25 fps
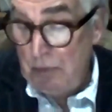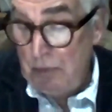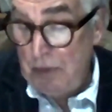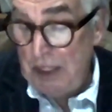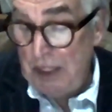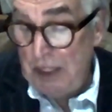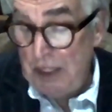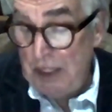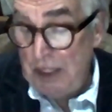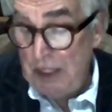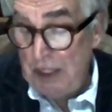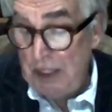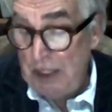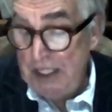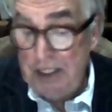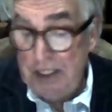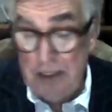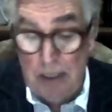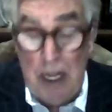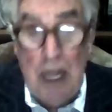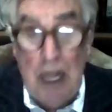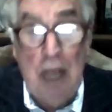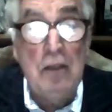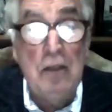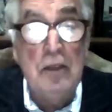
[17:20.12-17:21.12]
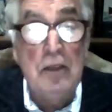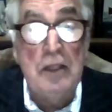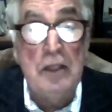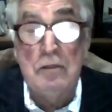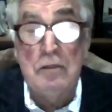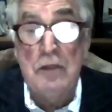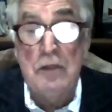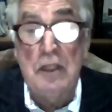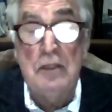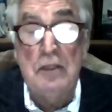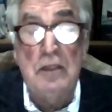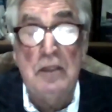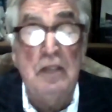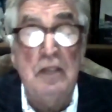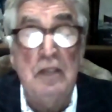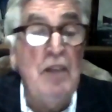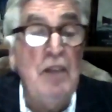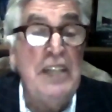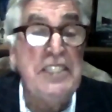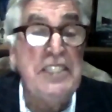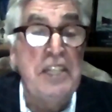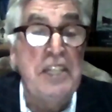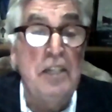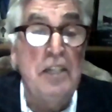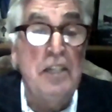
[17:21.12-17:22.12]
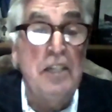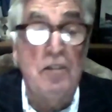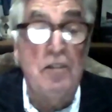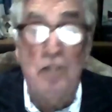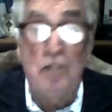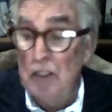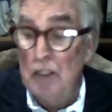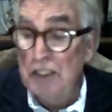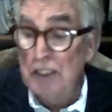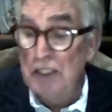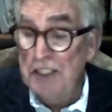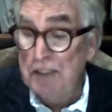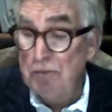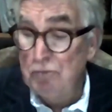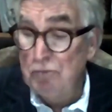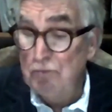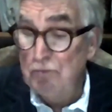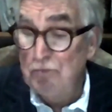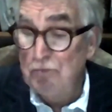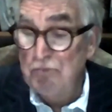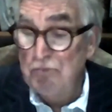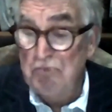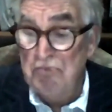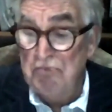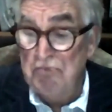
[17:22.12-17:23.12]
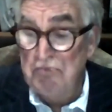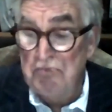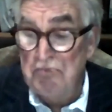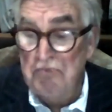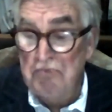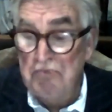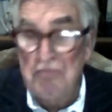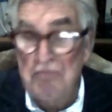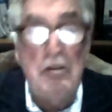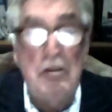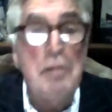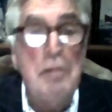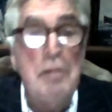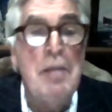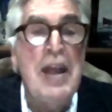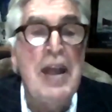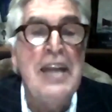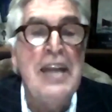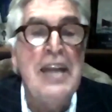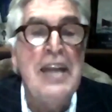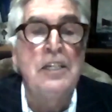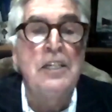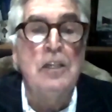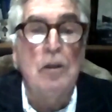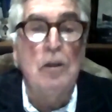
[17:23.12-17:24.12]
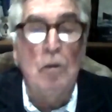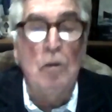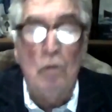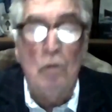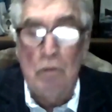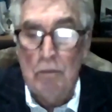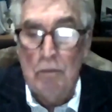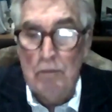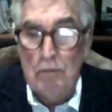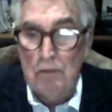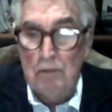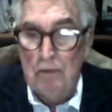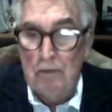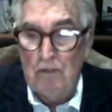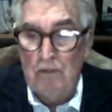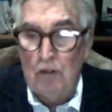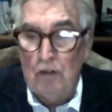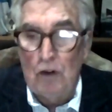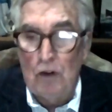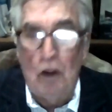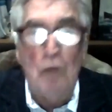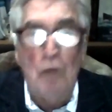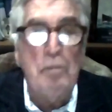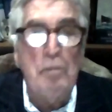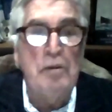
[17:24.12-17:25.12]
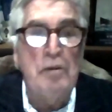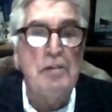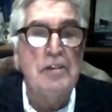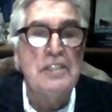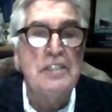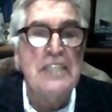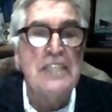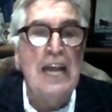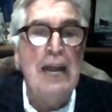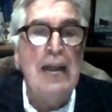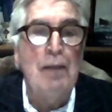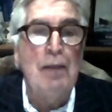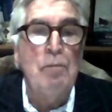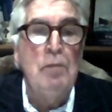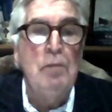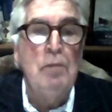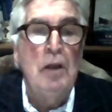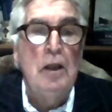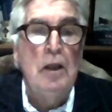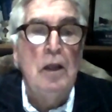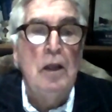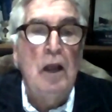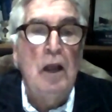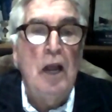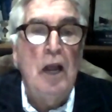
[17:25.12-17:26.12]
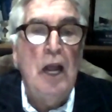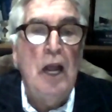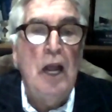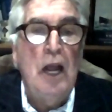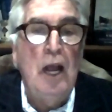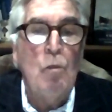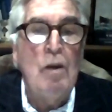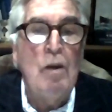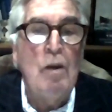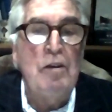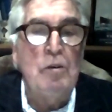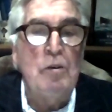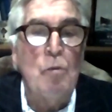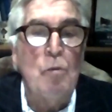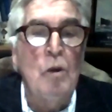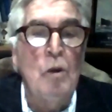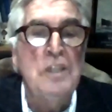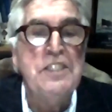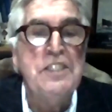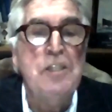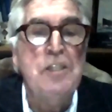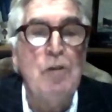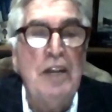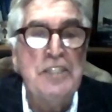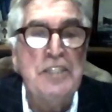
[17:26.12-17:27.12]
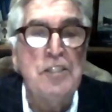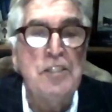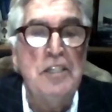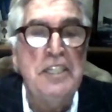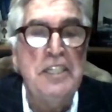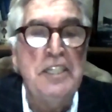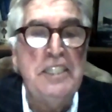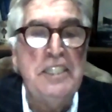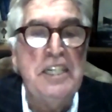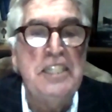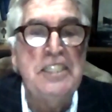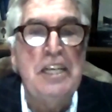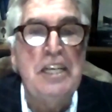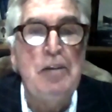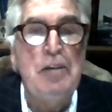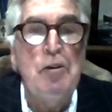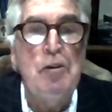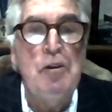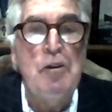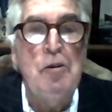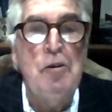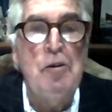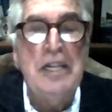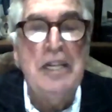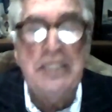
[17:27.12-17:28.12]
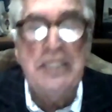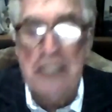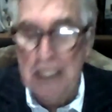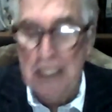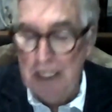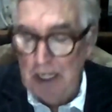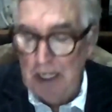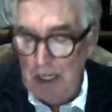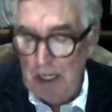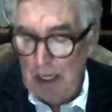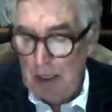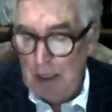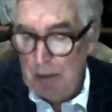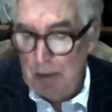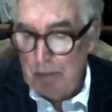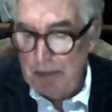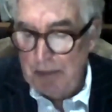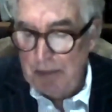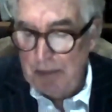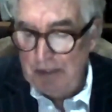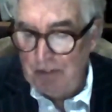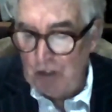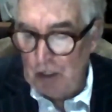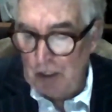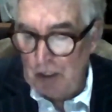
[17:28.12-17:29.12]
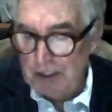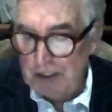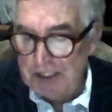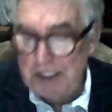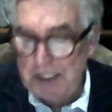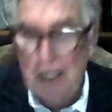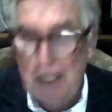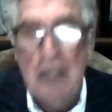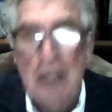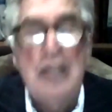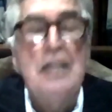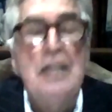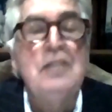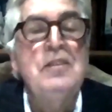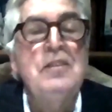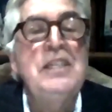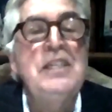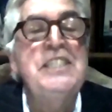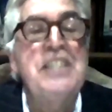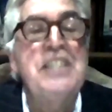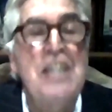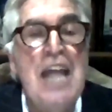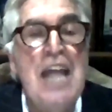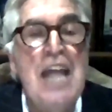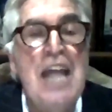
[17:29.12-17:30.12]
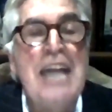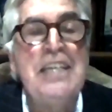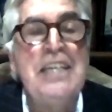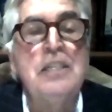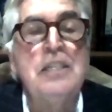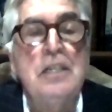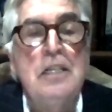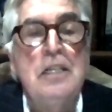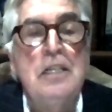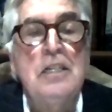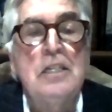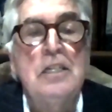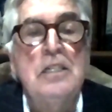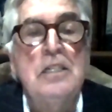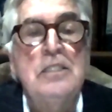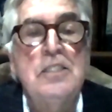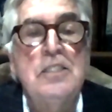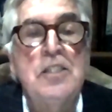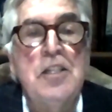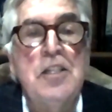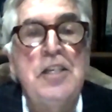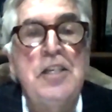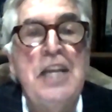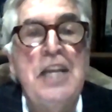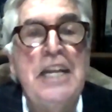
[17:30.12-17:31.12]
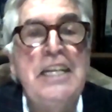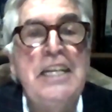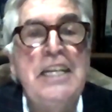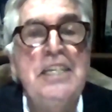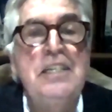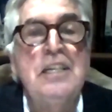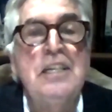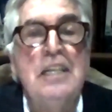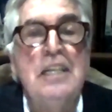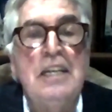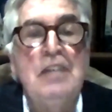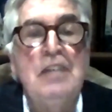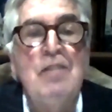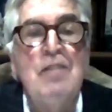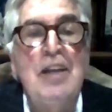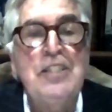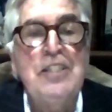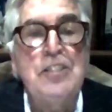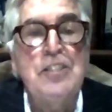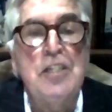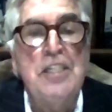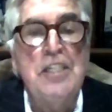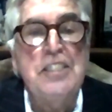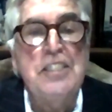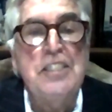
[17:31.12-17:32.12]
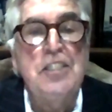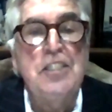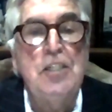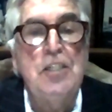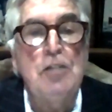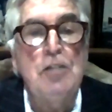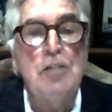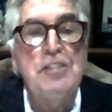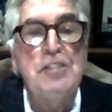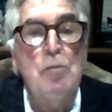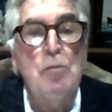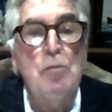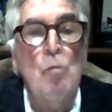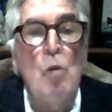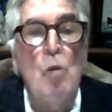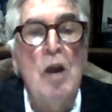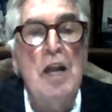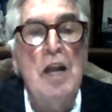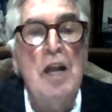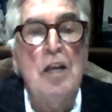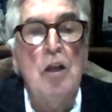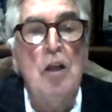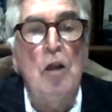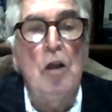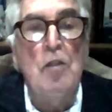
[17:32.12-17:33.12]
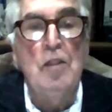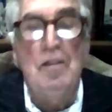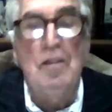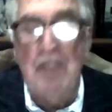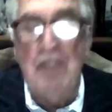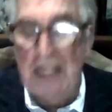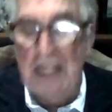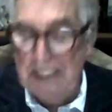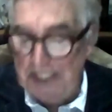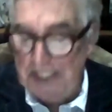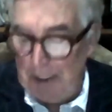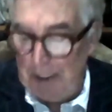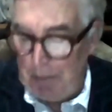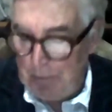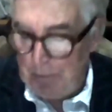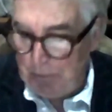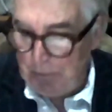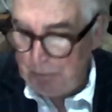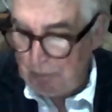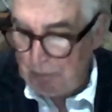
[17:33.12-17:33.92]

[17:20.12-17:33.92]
The vessel, of course, remained for a long period of time where it was gradually deteriorating, but of course this led to the need eventually to do some work on the vessel,